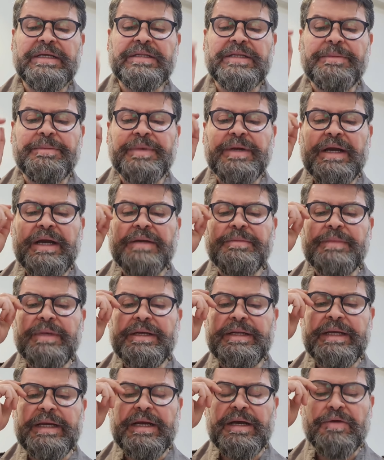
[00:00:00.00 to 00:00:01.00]
the
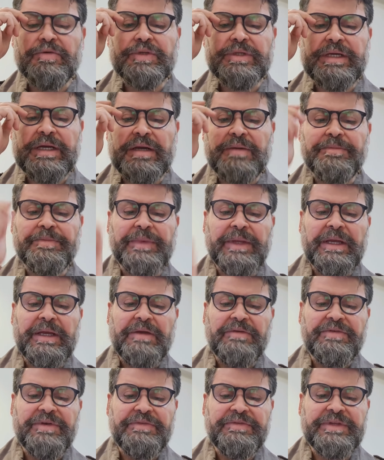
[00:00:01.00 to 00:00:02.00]
primary outcome.
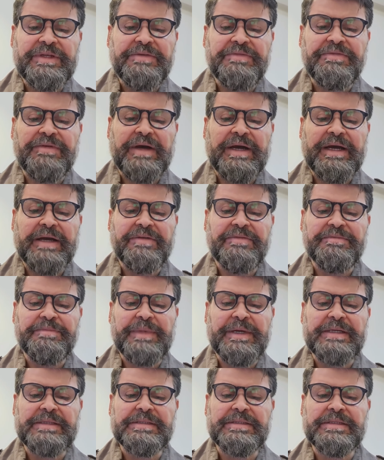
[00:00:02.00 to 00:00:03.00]

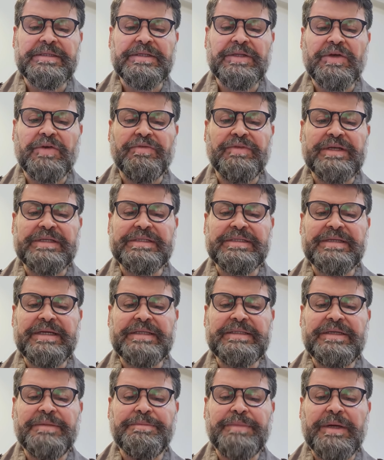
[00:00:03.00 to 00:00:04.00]
55% of the
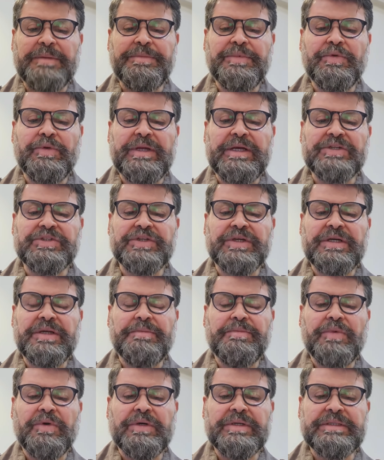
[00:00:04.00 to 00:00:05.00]
study population
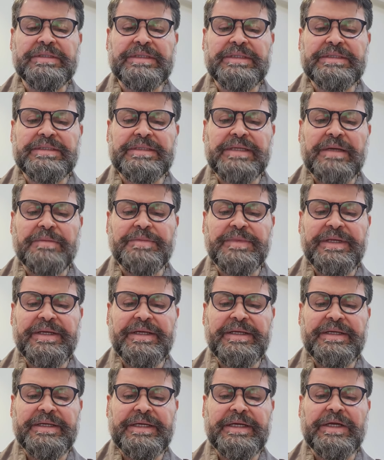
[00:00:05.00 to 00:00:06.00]
reported some
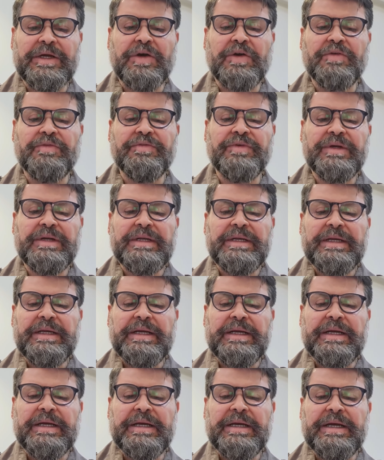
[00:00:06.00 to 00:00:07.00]
degree of
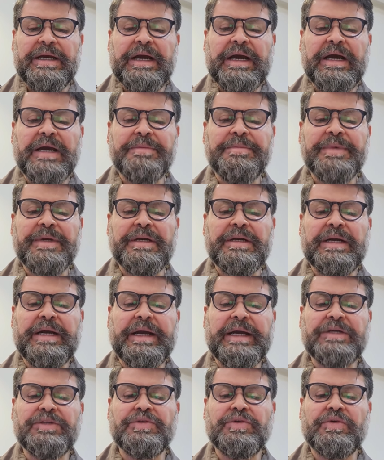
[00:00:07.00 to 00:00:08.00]

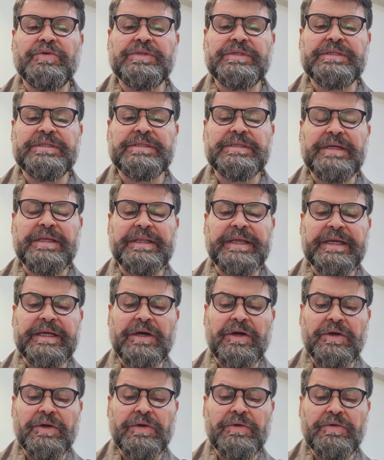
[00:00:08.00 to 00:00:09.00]
hyperhidrosis. The
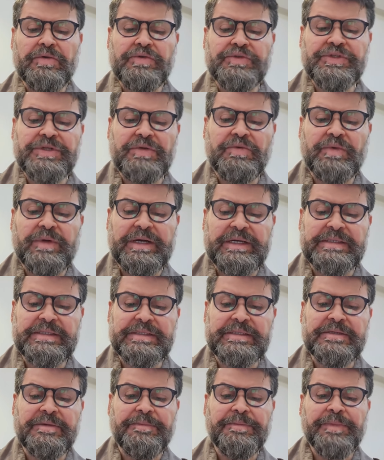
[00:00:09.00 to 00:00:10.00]
conclusion
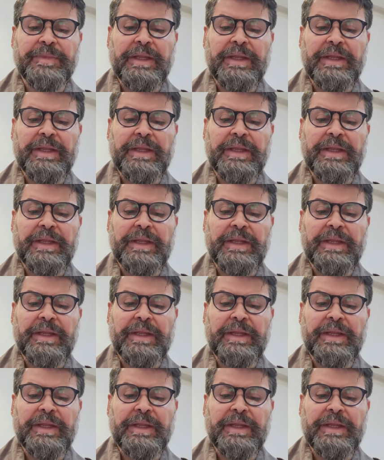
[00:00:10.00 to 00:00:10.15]
was